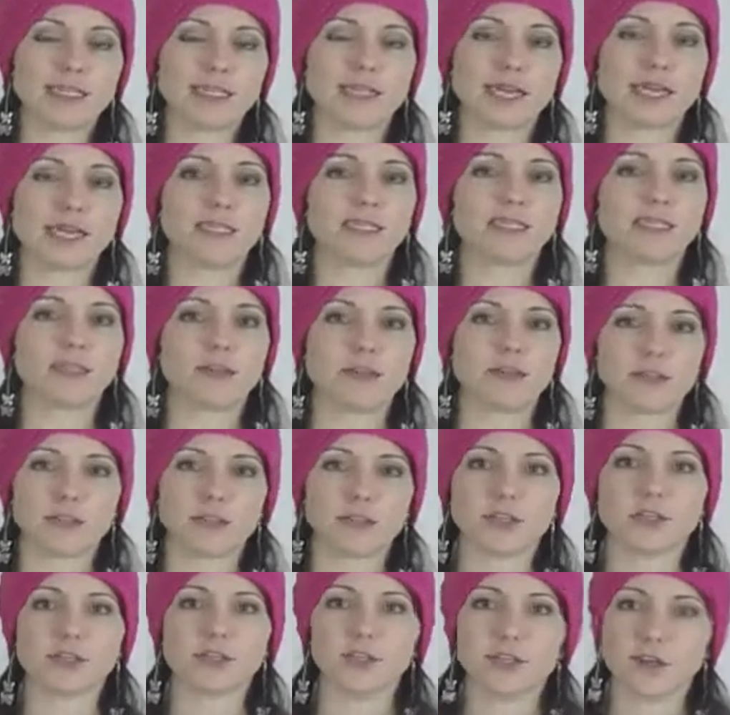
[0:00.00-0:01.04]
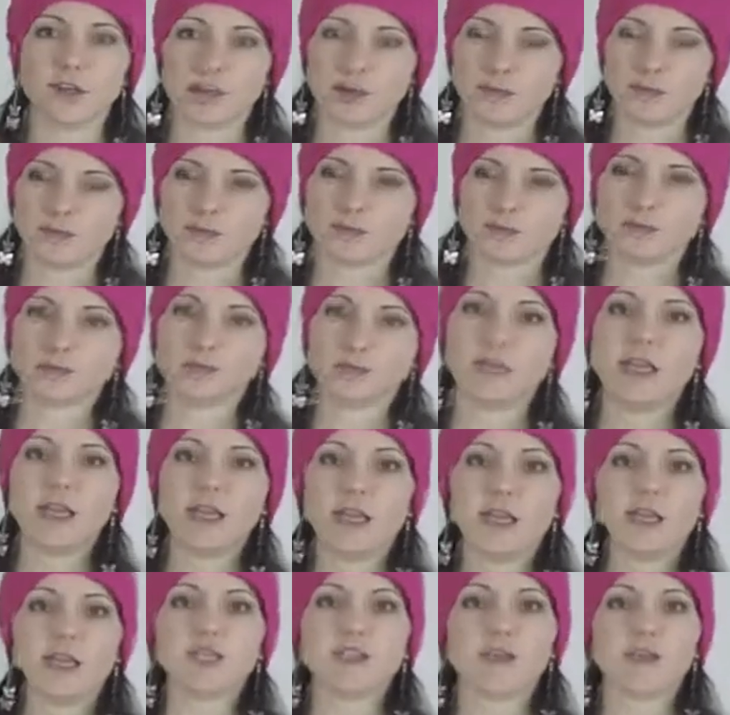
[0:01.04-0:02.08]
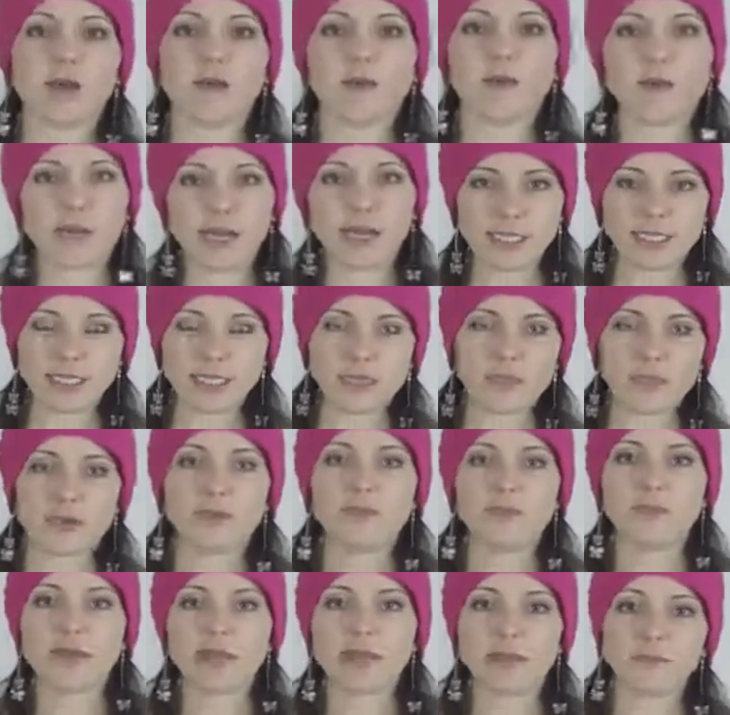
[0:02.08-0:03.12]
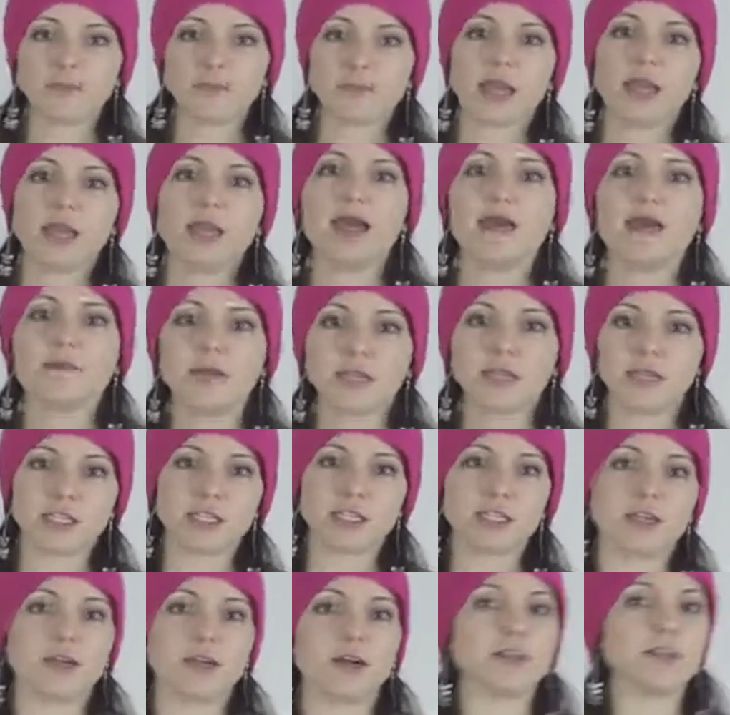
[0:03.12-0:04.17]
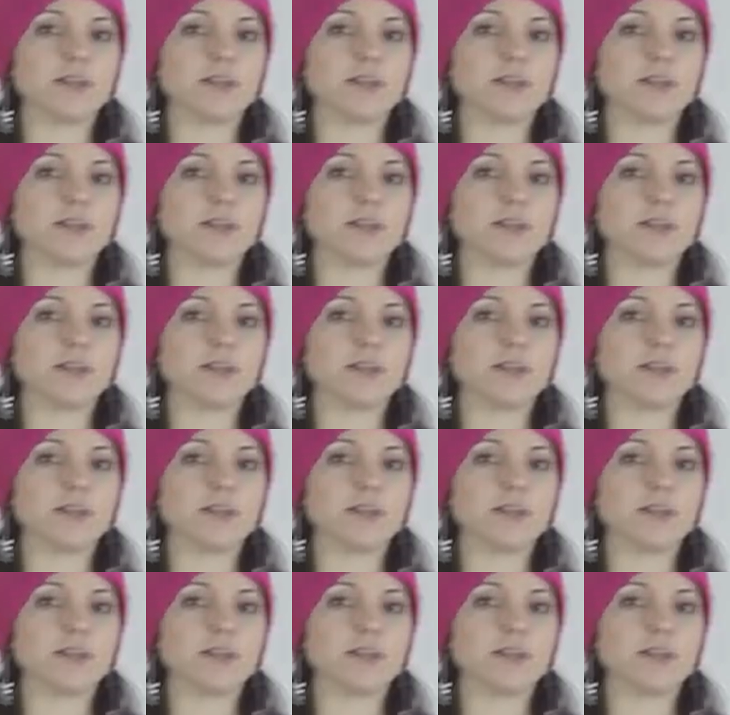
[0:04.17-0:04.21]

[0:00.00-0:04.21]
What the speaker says: I start to turn. So I'm waist hooping, I'm gonna start